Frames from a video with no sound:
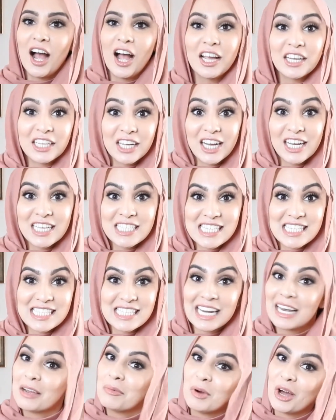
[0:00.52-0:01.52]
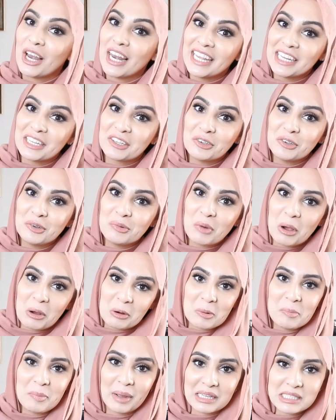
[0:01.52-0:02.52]
Hi guys, assalamu alaikum,
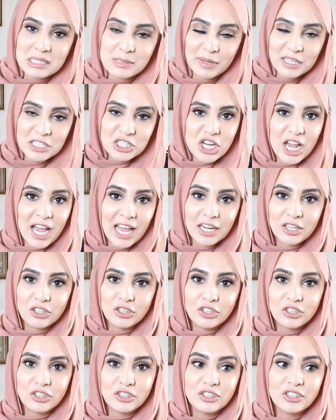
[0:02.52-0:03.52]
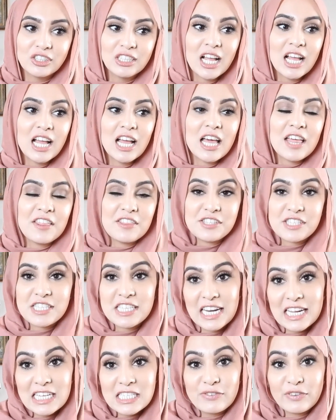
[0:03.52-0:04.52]
welcome back to my channel.
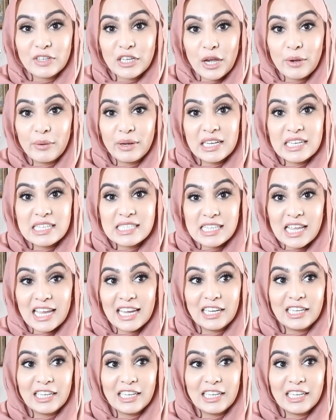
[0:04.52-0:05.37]
Today's video is